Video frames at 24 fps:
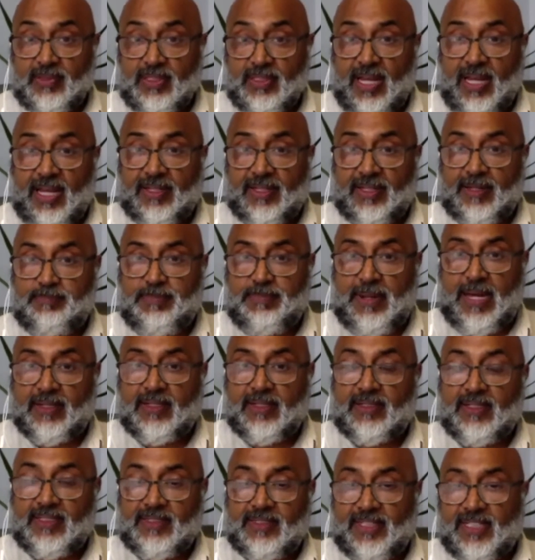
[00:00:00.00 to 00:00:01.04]
And
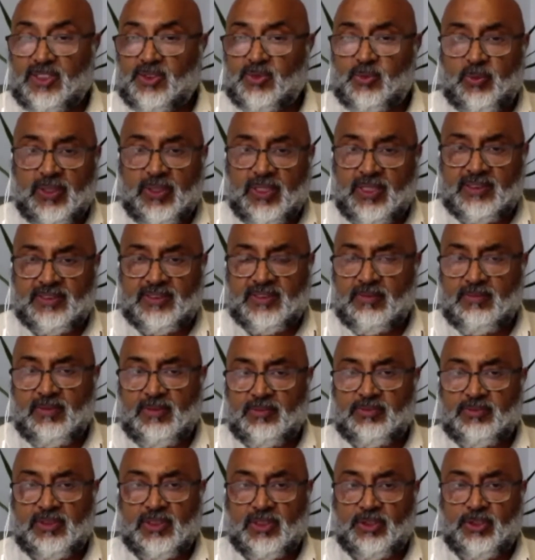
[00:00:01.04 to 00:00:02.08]
apparently that's where some
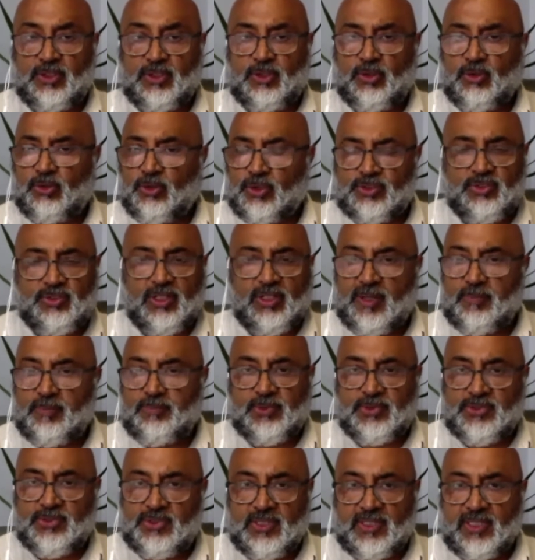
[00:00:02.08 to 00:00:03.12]
of the cures for
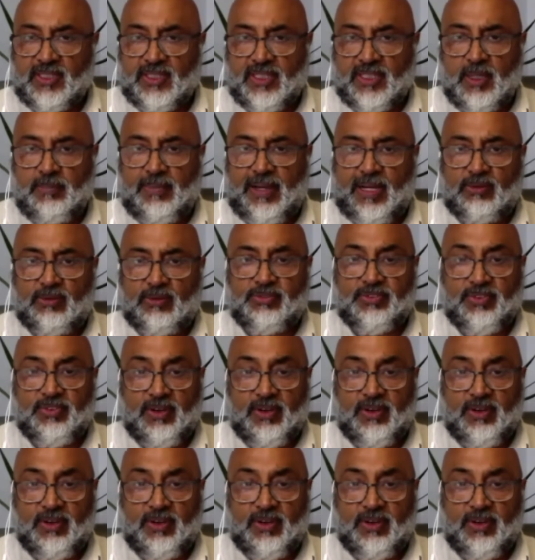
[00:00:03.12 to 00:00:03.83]
leprosy come out from.